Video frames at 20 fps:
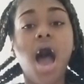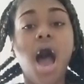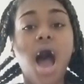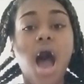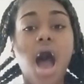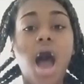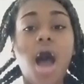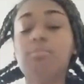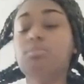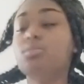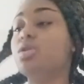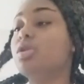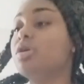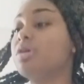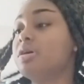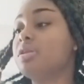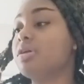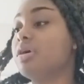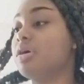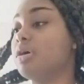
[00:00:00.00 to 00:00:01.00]
I'm
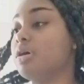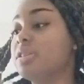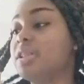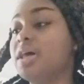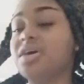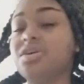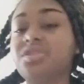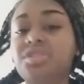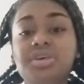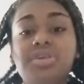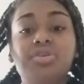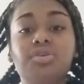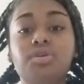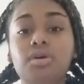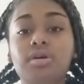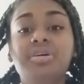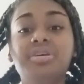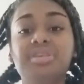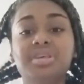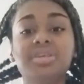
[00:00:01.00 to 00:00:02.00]
looking at her like this
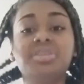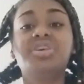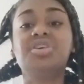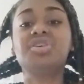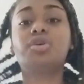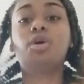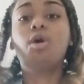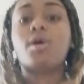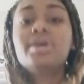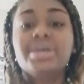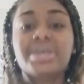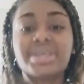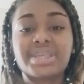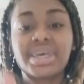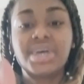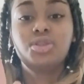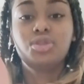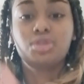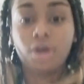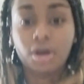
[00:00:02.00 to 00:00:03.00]
girl is this girl is a
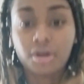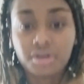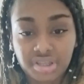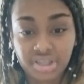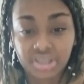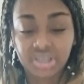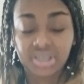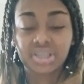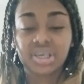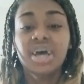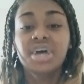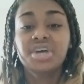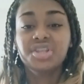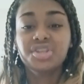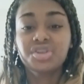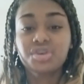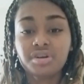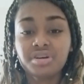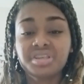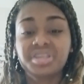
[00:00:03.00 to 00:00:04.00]
narcissist. This
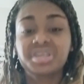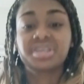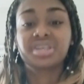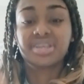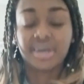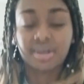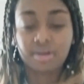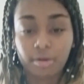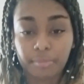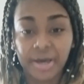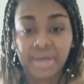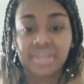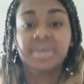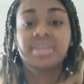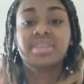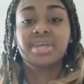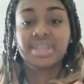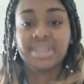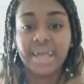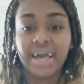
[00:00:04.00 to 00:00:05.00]
girl is a psychopath.
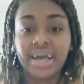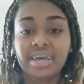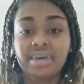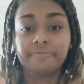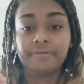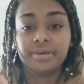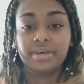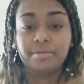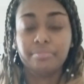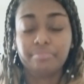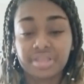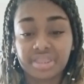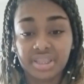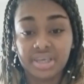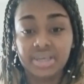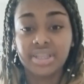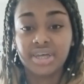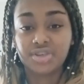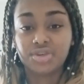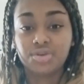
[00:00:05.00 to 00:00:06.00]
The lack of
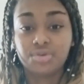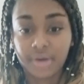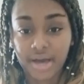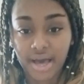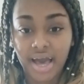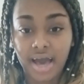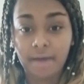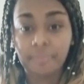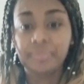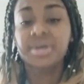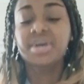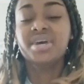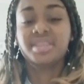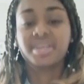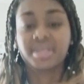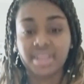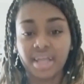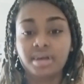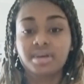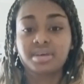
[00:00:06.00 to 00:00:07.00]
empathy that you have, the
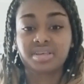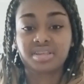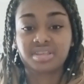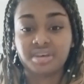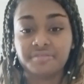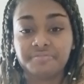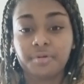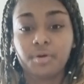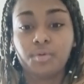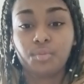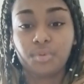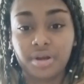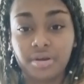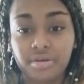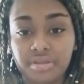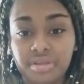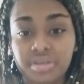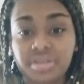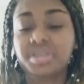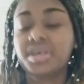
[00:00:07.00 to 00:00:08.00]
lack of self
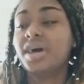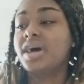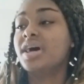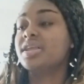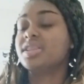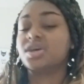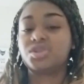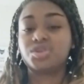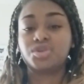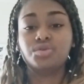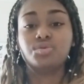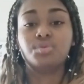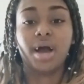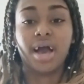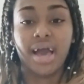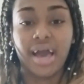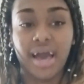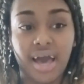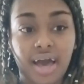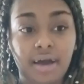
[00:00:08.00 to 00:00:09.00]
awareness that you
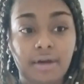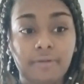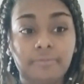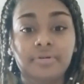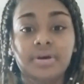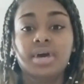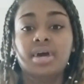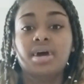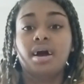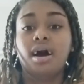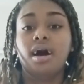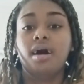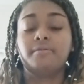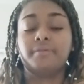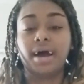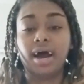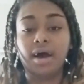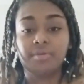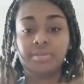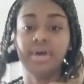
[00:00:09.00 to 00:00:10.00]
have of
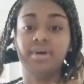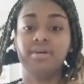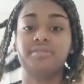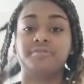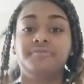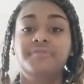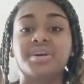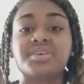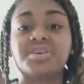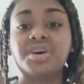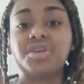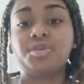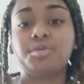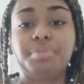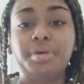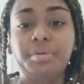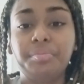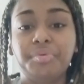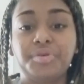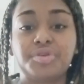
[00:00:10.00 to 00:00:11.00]
how that affects other
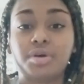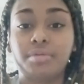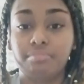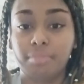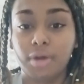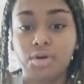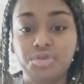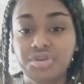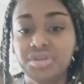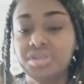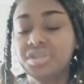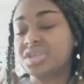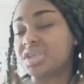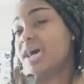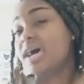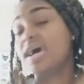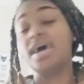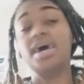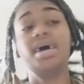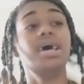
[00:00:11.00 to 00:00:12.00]
people's emotions
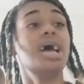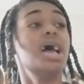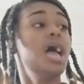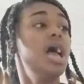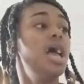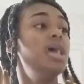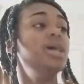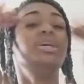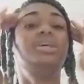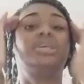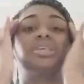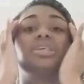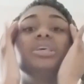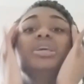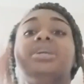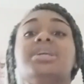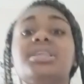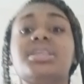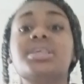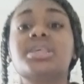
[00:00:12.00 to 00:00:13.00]
is
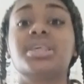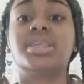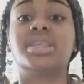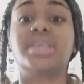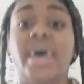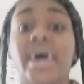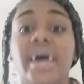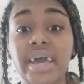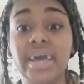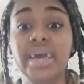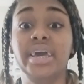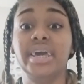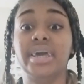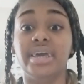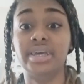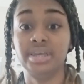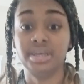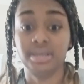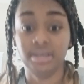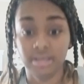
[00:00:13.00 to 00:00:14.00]
insane.